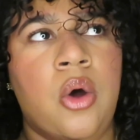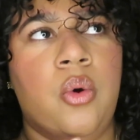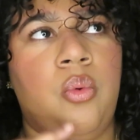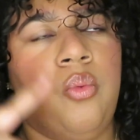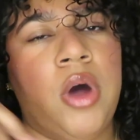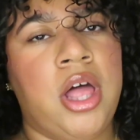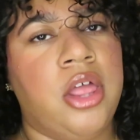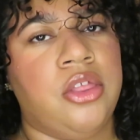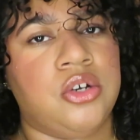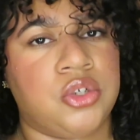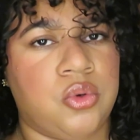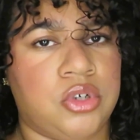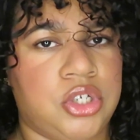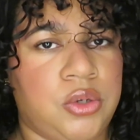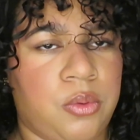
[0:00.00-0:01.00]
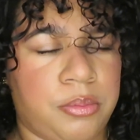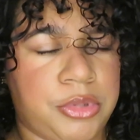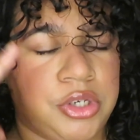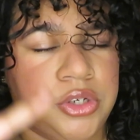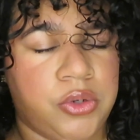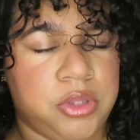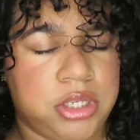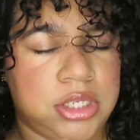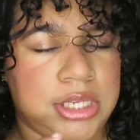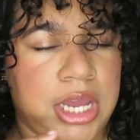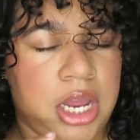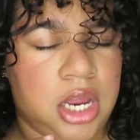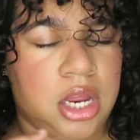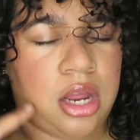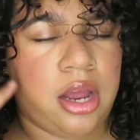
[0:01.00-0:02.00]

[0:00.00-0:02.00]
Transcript: what other stores you want me to do this at.